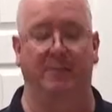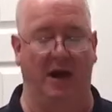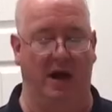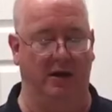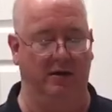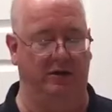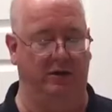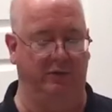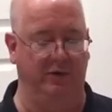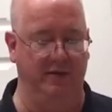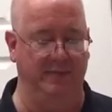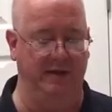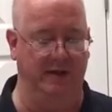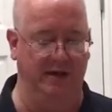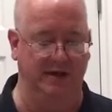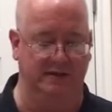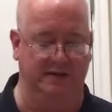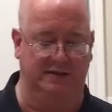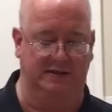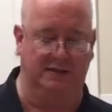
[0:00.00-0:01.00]
about 3
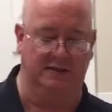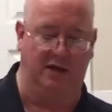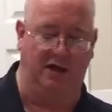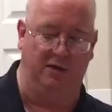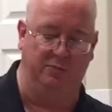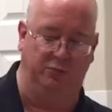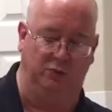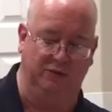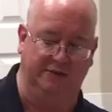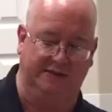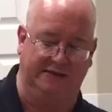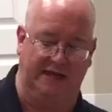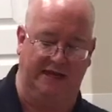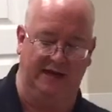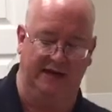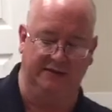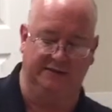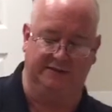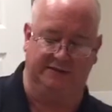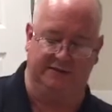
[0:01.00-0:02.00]
minutes on both
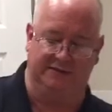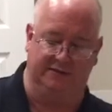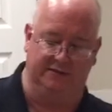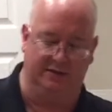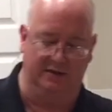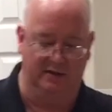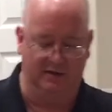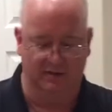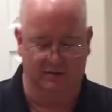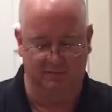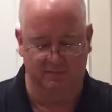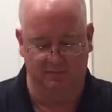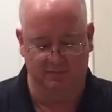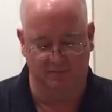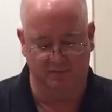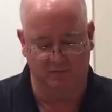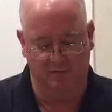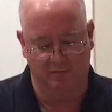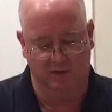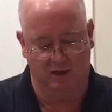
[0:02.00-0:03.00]
sides, and
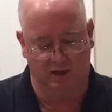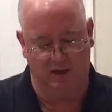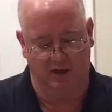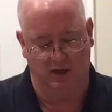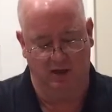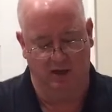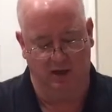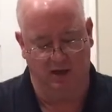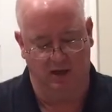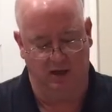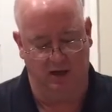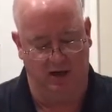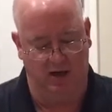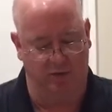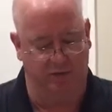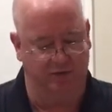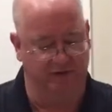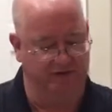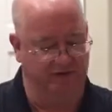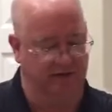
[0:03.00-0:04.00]

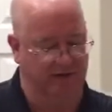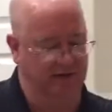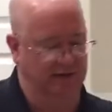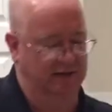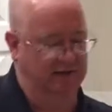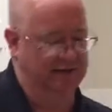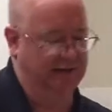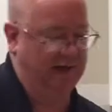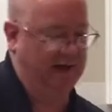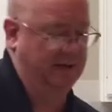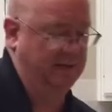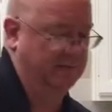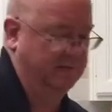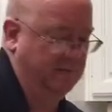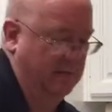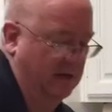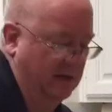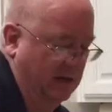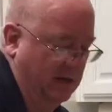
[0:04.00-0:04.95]
now we're just gonna let them